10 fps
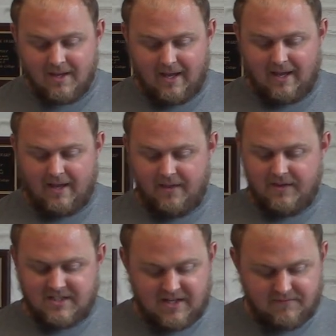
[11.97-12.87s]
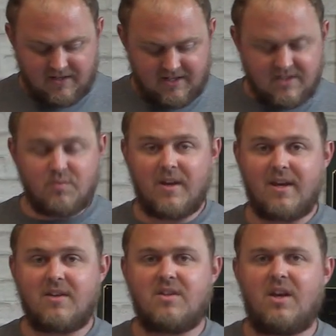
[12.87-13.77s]
This evening, as we
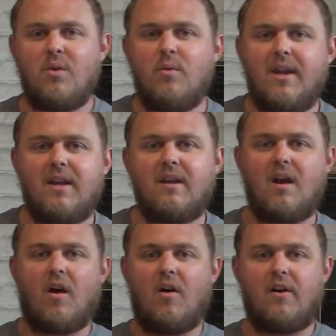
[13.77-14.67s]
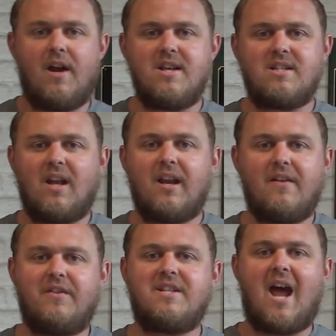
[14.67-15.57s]
continue in our study
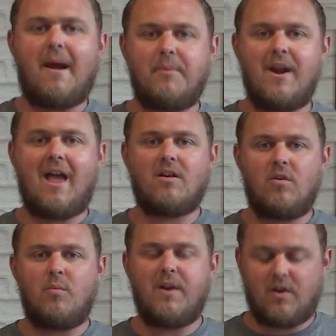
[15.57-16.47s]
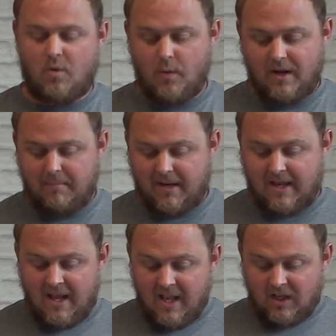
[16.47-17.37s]
of the tabernacle, we are going to
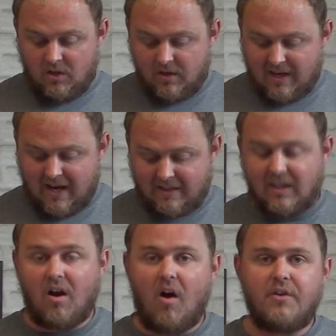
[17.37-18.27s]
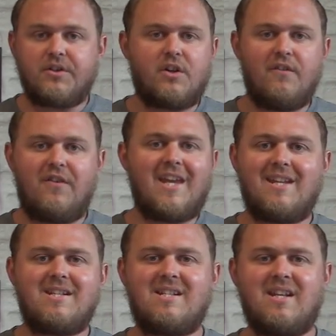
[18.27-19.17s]
be looking at the altar of
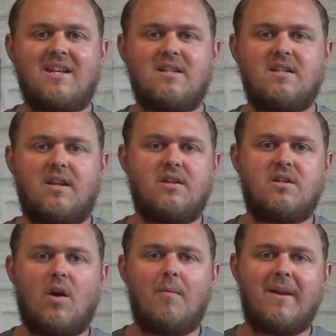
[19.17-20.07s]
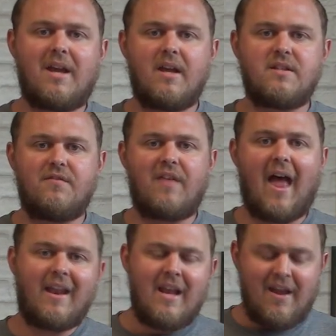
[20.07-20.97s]
incense. And so because of
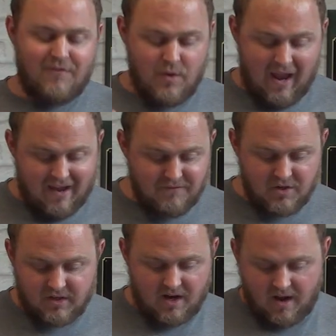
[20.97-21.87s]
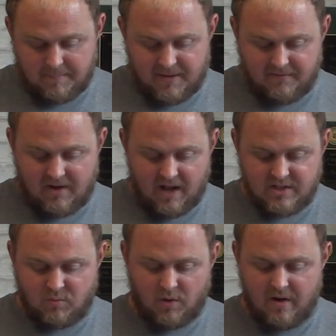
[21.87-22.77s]
that, if you have your copy of
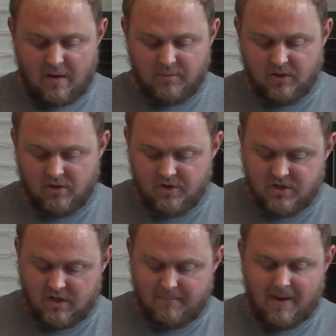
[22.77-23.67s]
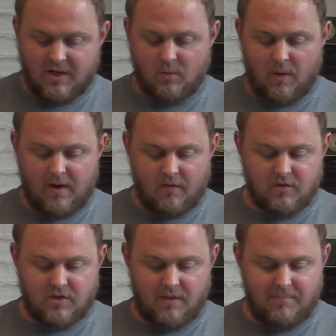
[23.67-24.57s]
God's Word, I would encourage you to make your way
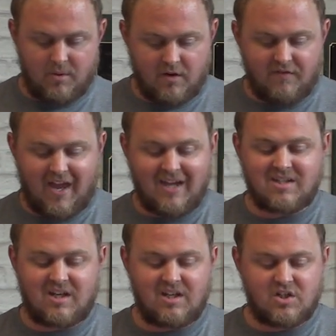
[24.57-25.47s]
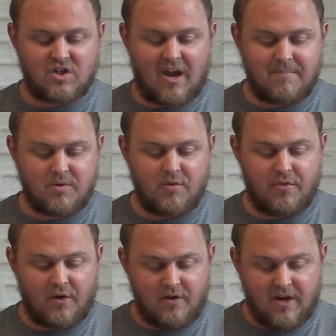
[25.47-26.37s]
over to the book of Exodus chapter
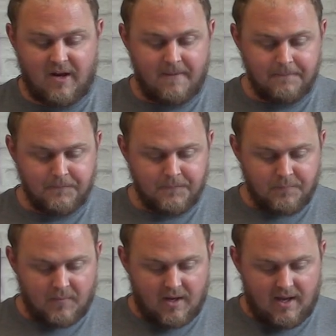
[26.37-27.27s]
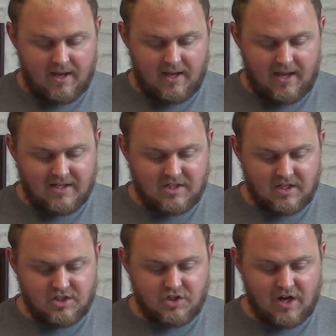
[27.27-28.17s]
30.
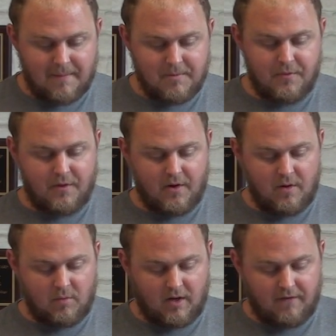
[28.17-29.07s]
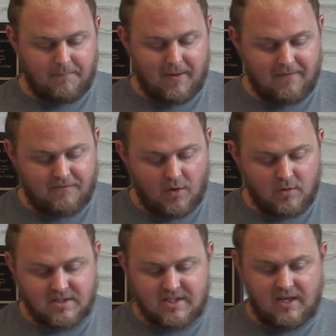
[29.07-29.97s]
Exodus chapter 30, we're going to be
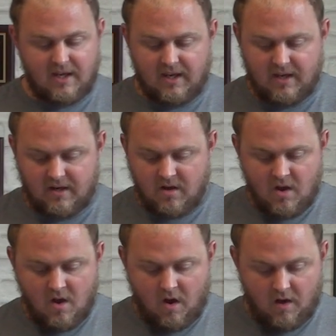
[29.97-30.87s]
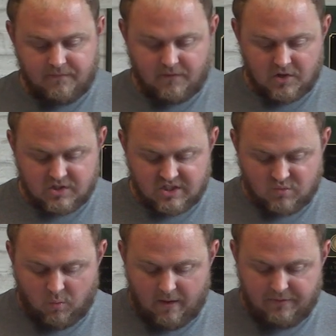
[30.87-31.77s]
focusing in on verses
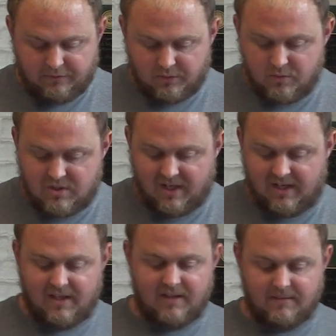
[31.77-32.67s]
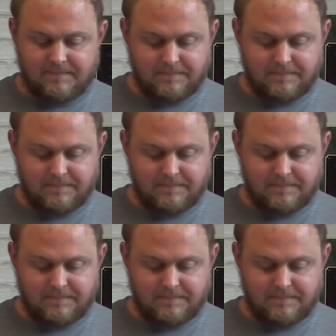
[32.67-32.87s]
1 through 10.